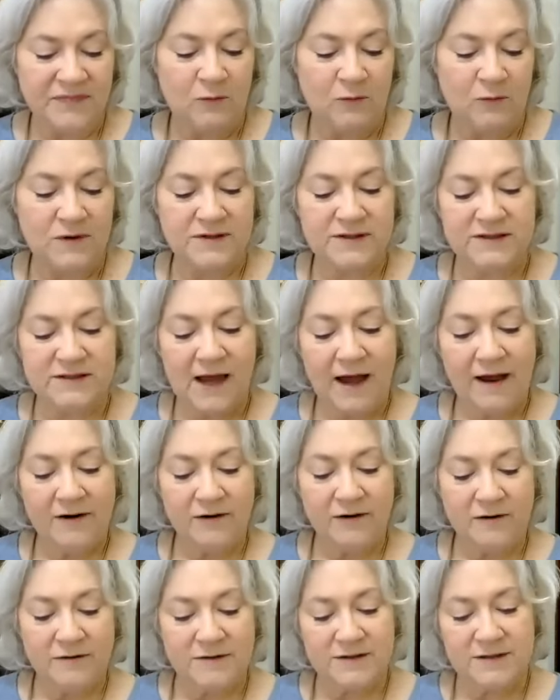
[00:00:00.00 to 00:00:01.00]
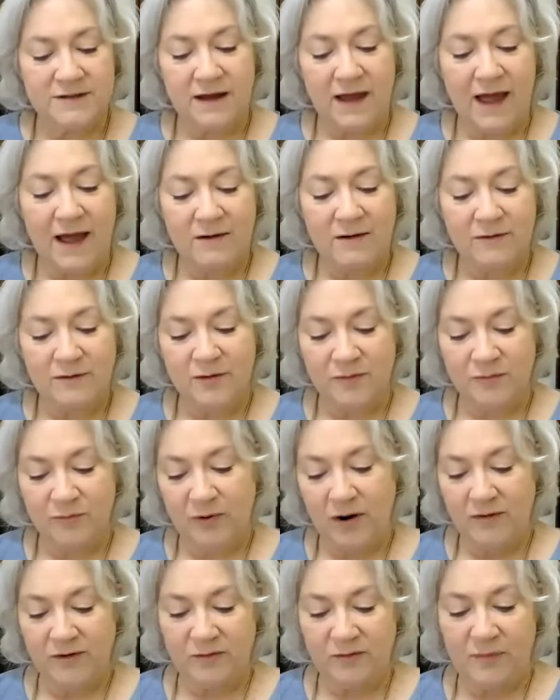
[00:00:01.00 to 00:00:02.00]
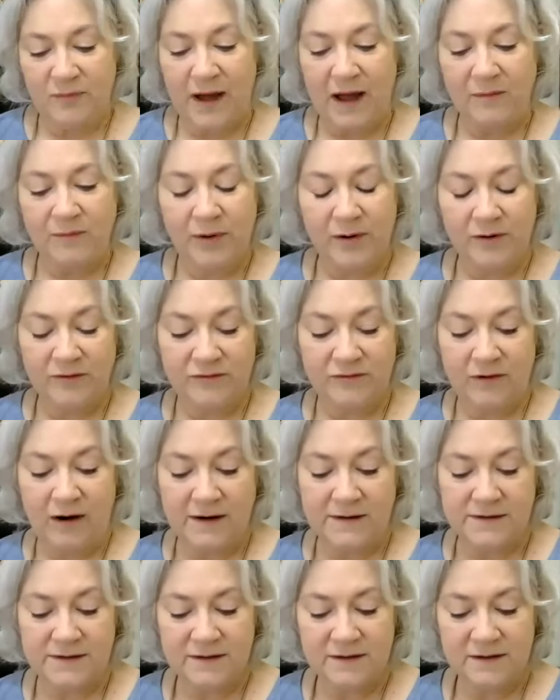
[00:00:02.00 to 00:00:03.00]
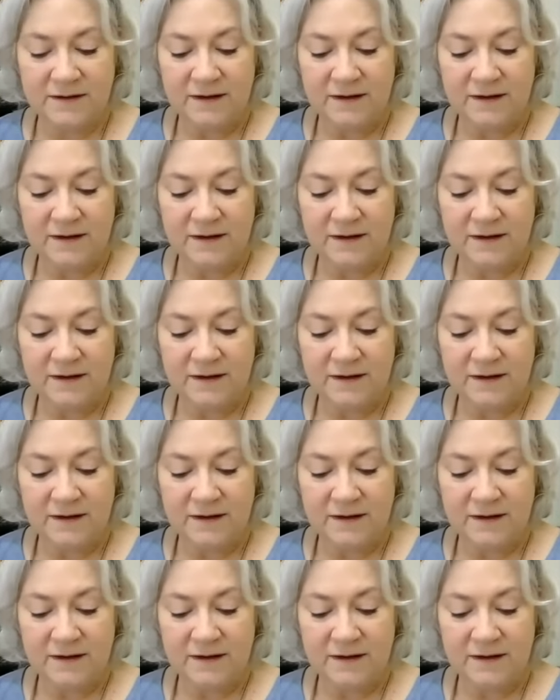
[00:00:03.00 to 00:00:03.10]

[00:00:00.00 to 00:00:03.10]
was Saturn's elder brother by birthright,